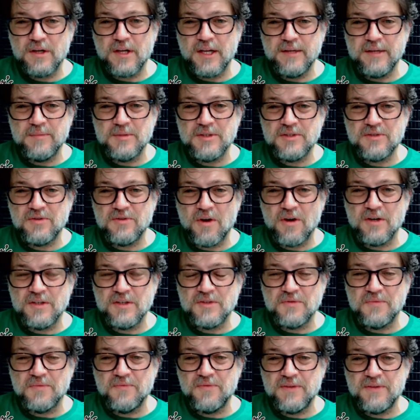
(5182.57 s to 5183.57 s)
Claim is
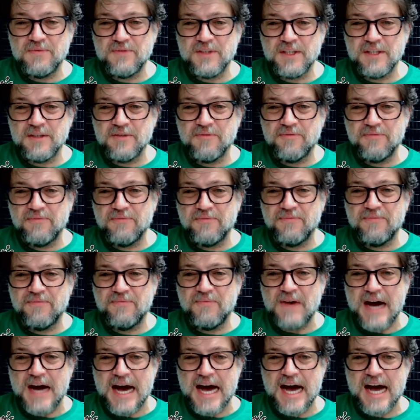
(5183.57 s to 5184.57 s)
strongest from 15 to
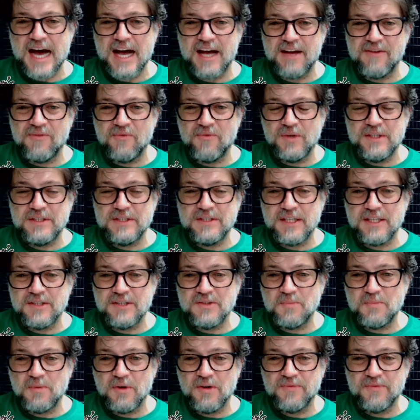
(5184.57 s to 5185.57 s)
5, which
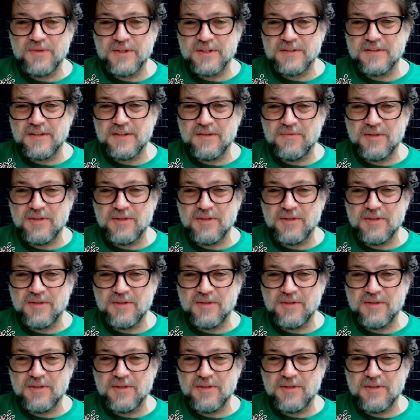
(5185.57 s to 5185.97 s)
sounds perfect.